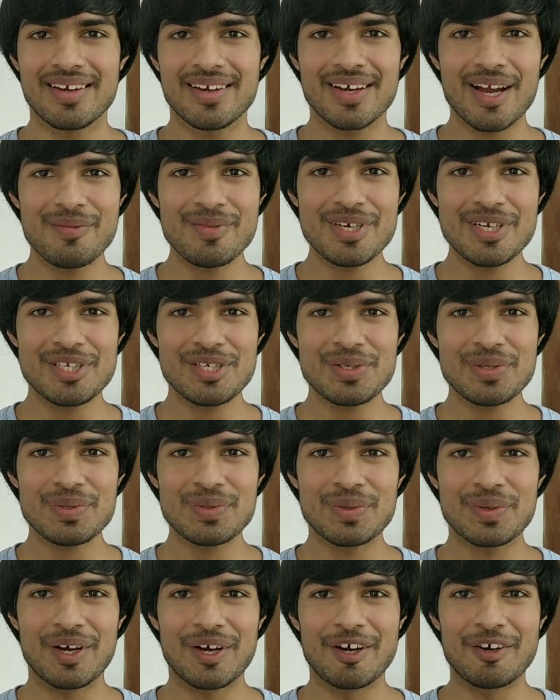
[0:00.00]
Coming
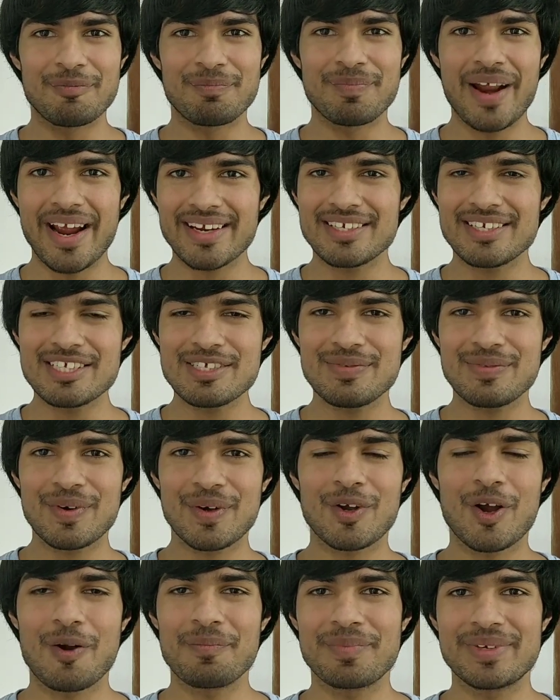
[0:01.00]
to practice for
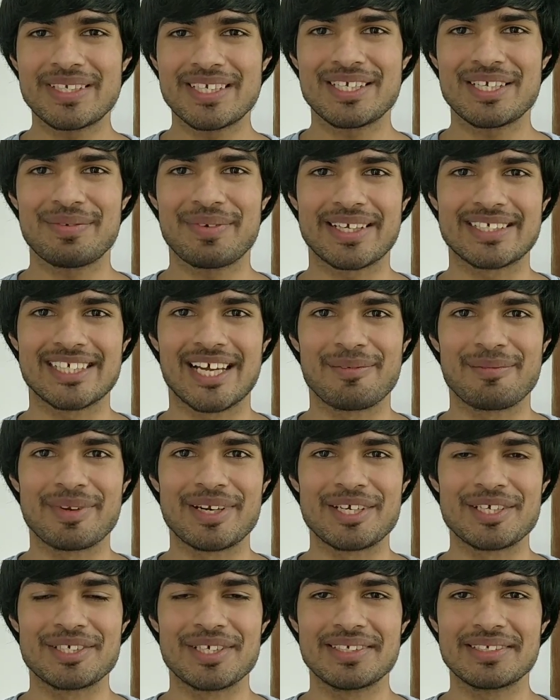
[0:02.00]
competitive
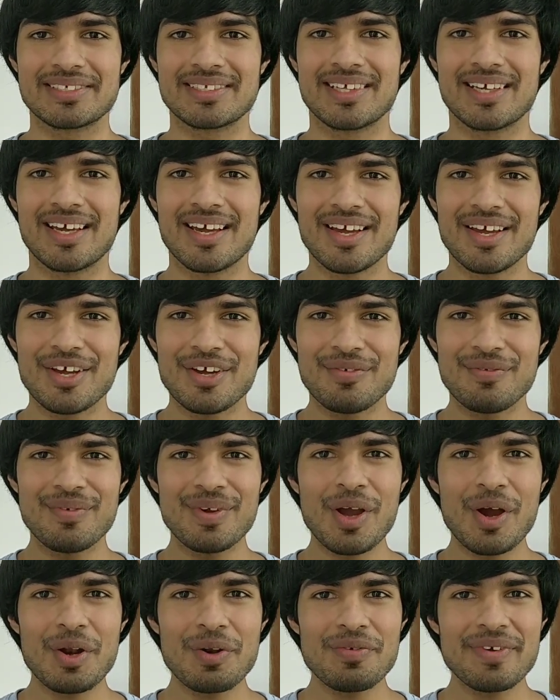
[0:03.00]
examinations,
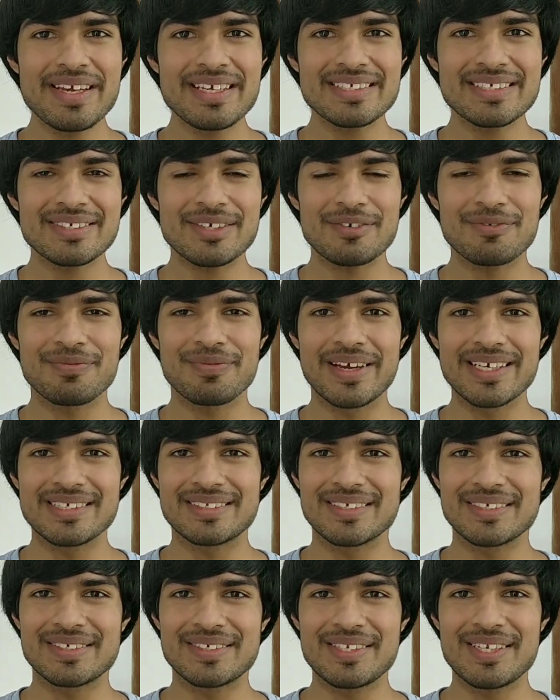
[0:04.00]
we always face
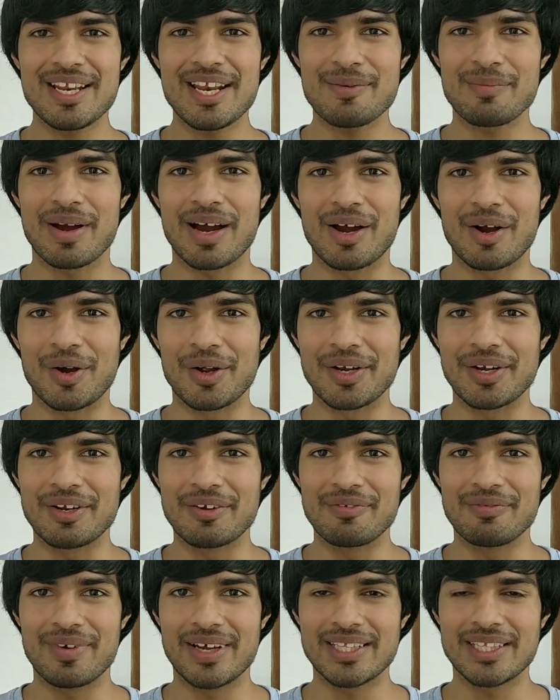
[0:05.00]
this dilemma
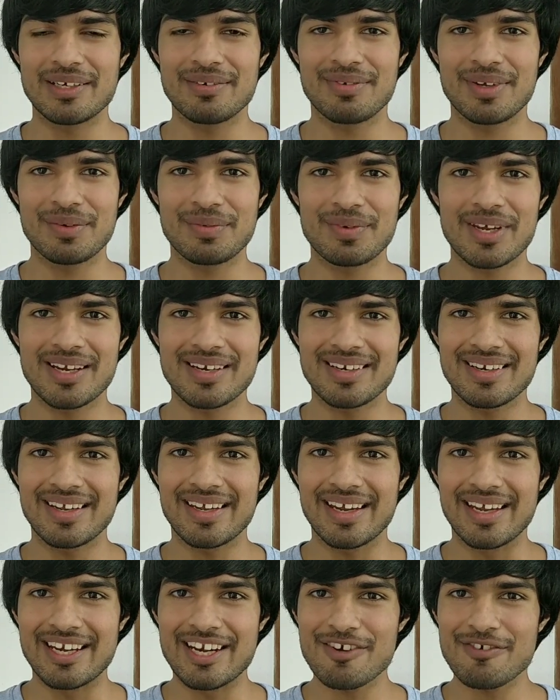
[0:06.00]
on whether we've done
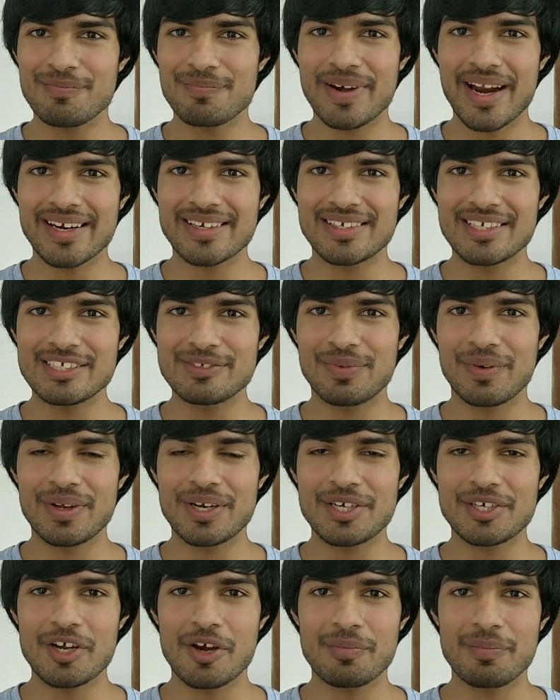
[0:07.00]
enough practice for
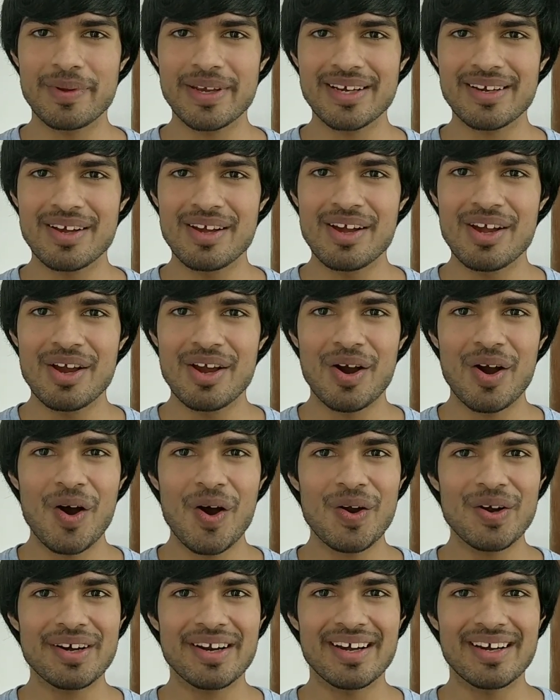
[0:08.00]
a topic
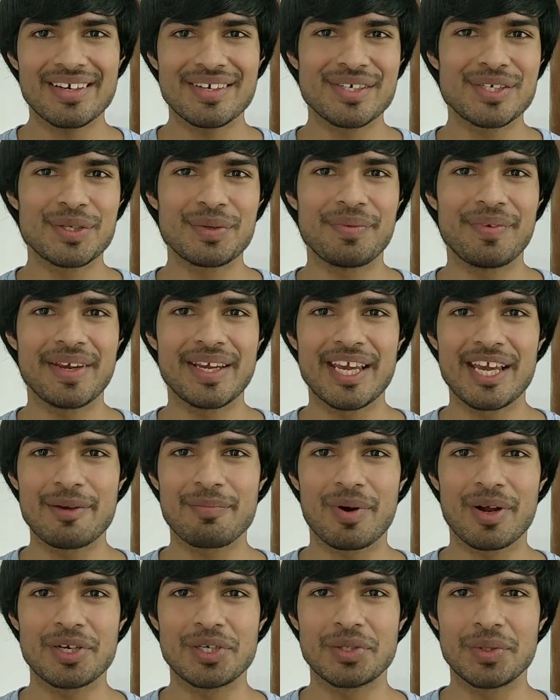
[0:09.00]
or should we
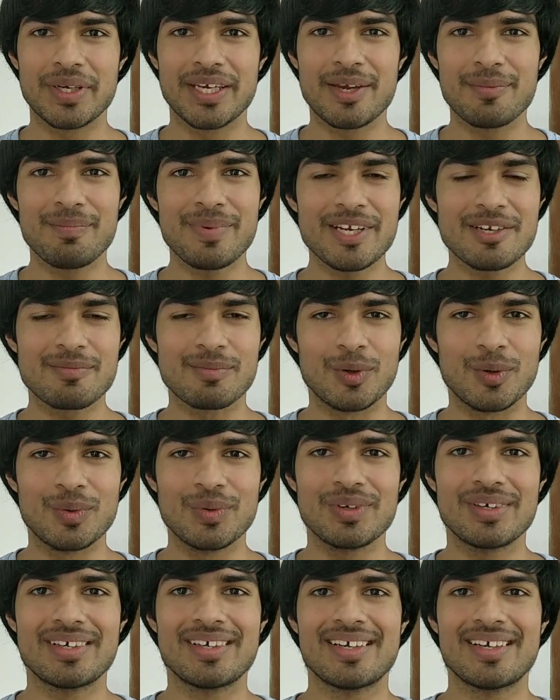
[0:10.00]
keep on doing a bit more.